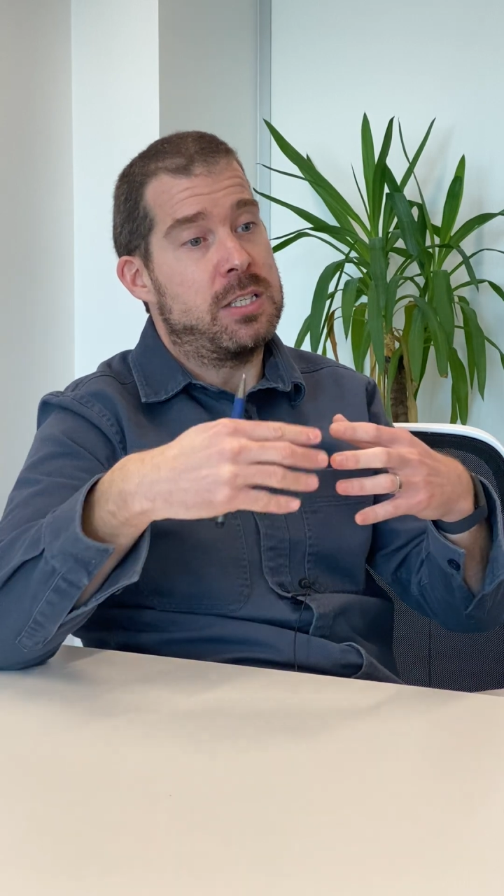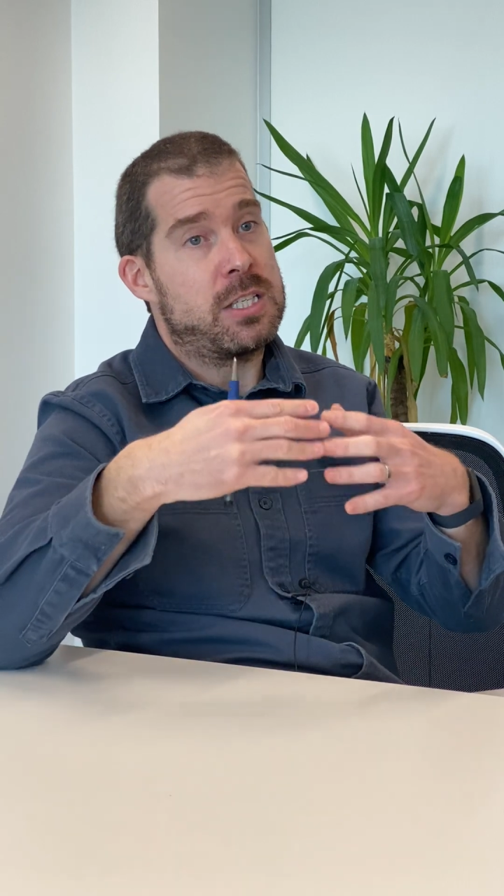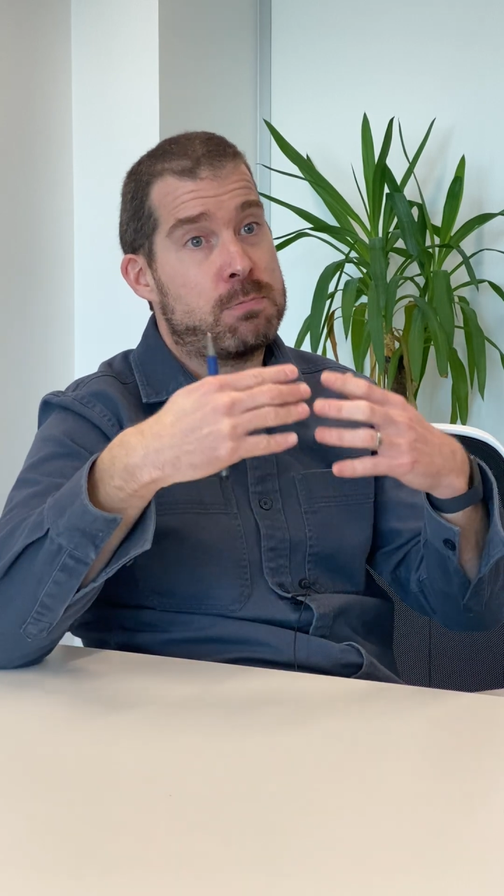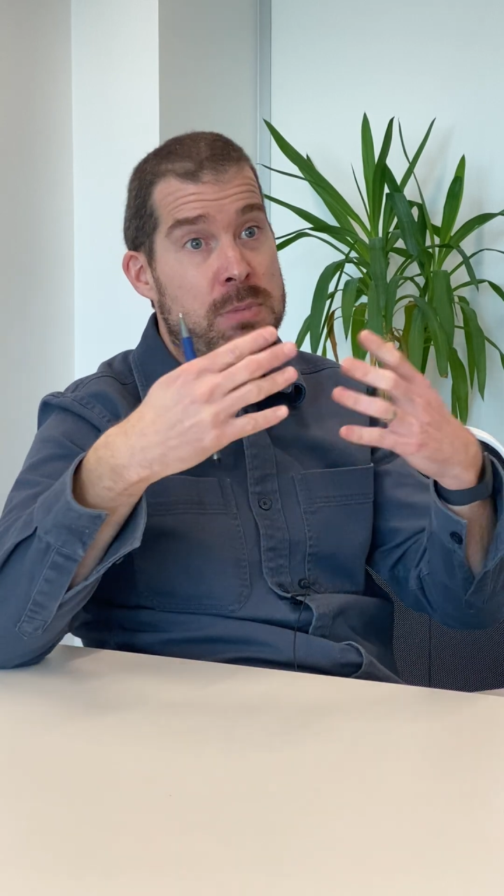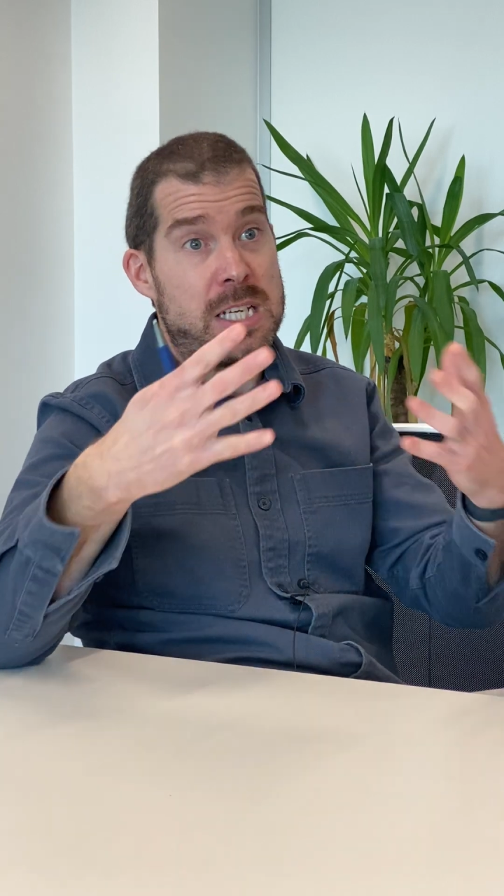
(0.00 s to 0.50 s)

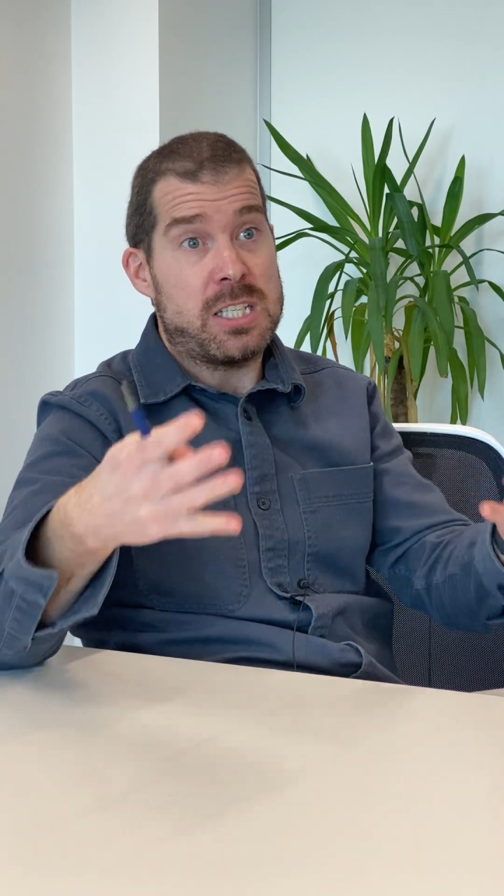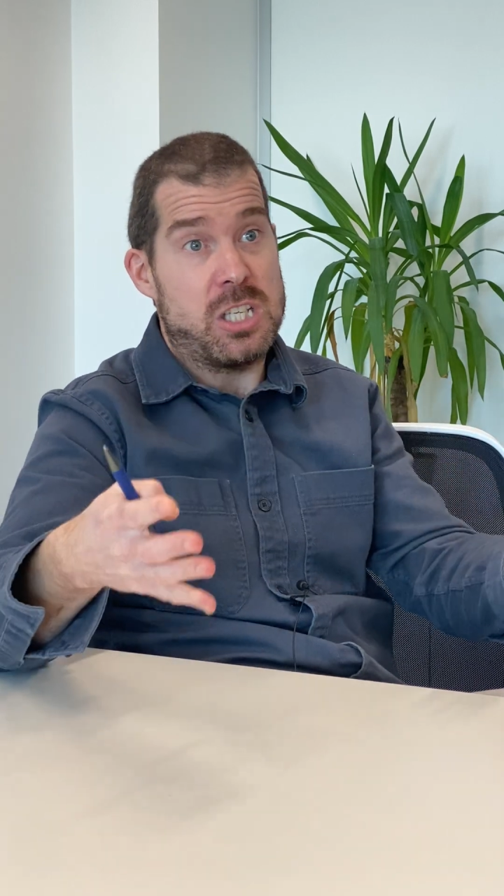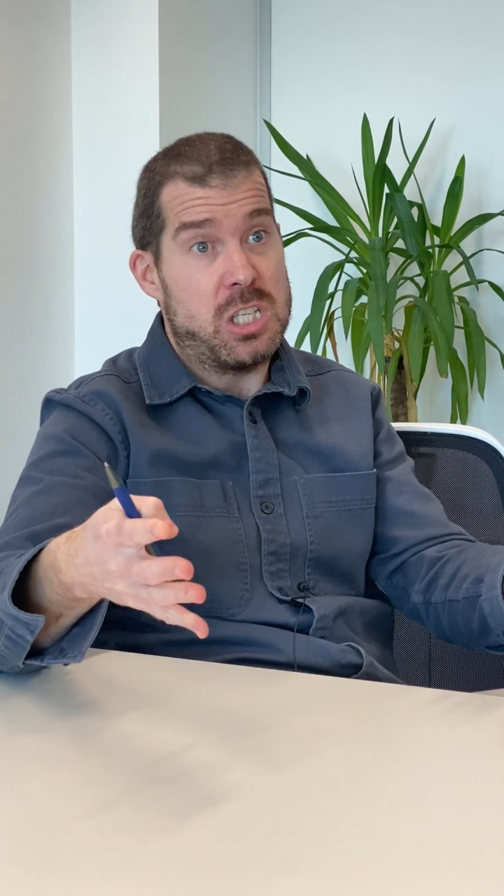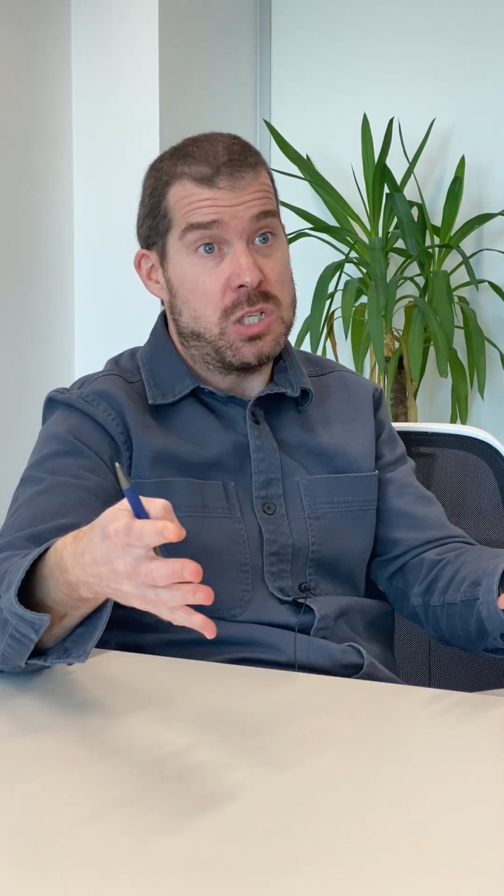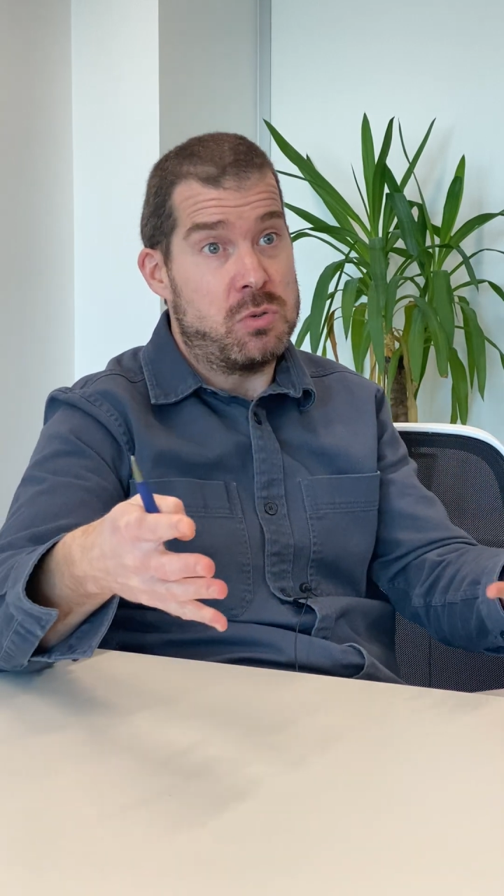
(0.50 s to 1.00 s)
speak to
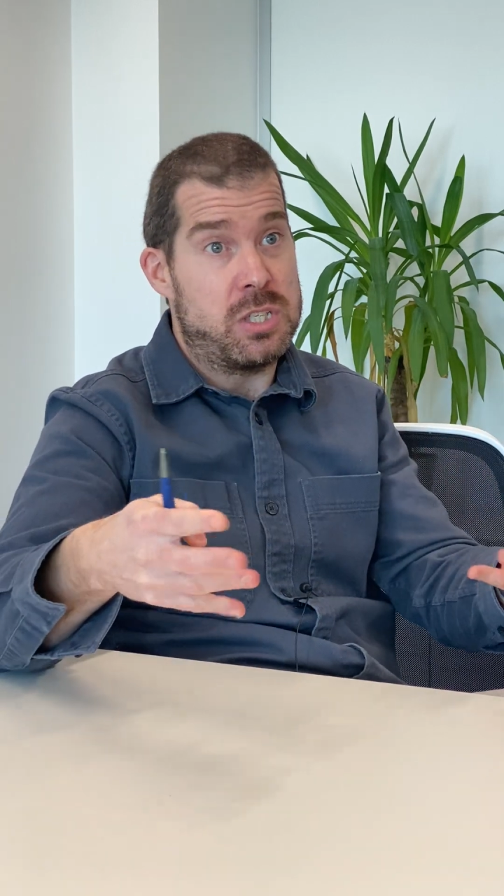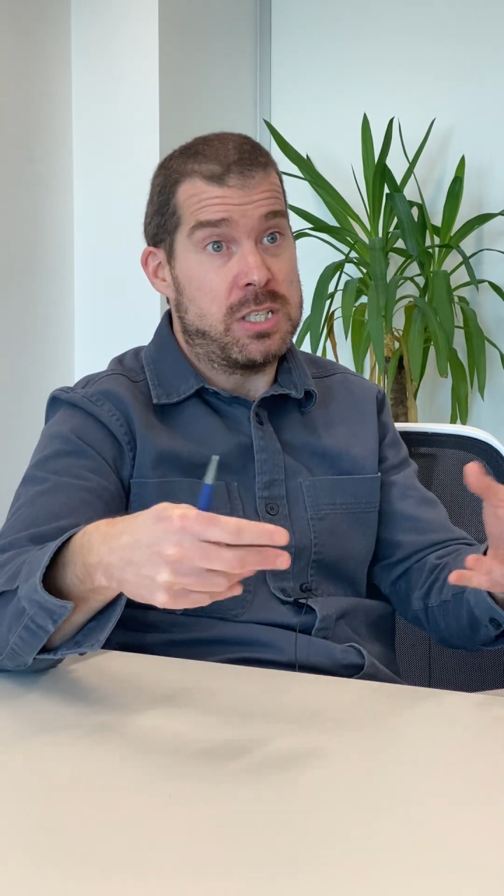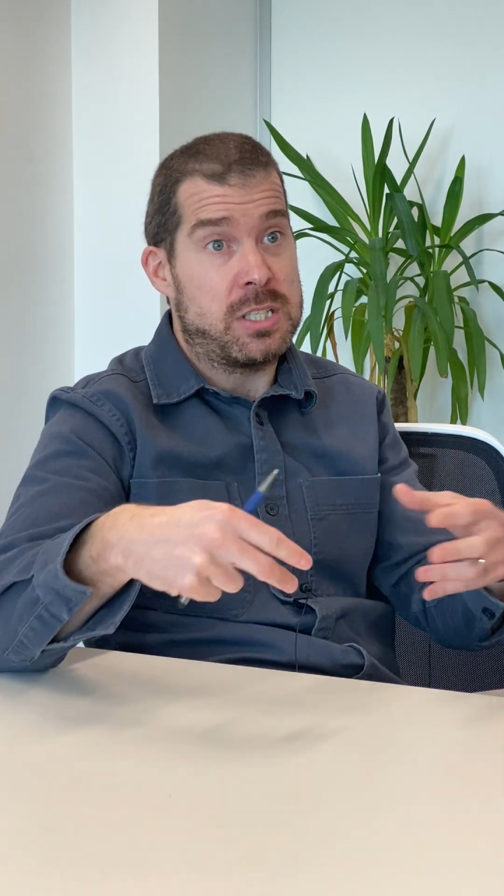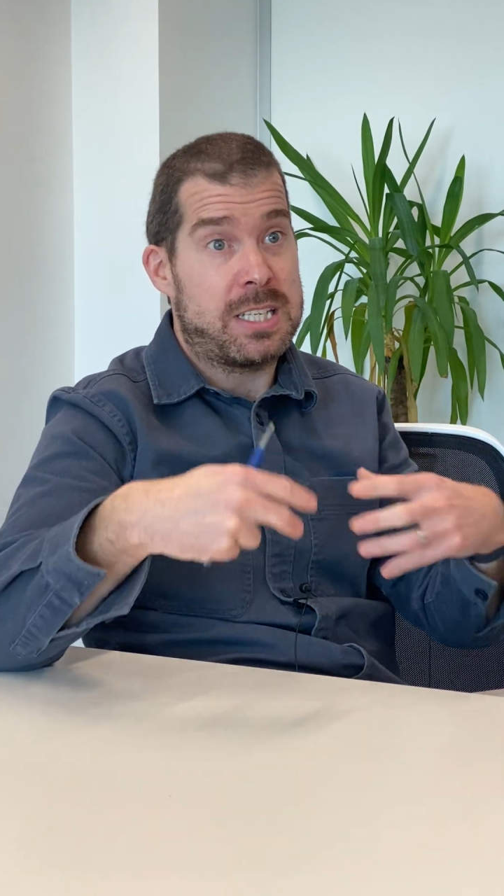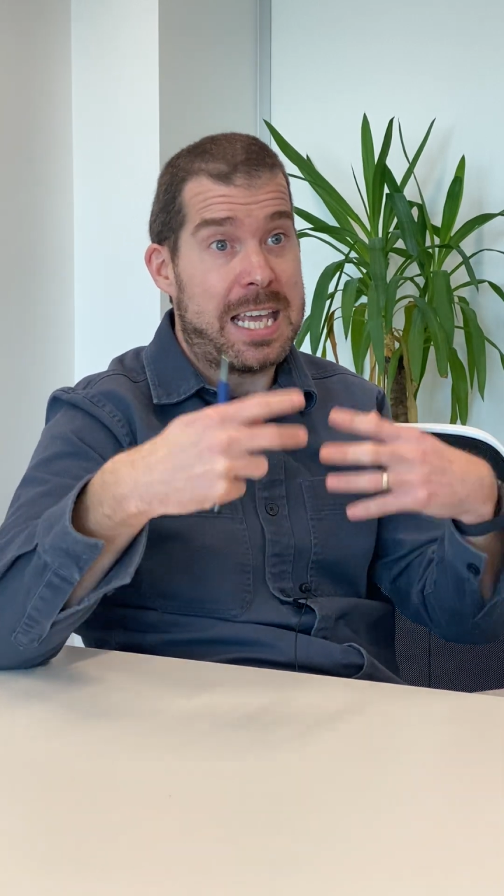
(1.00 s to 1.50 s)
users,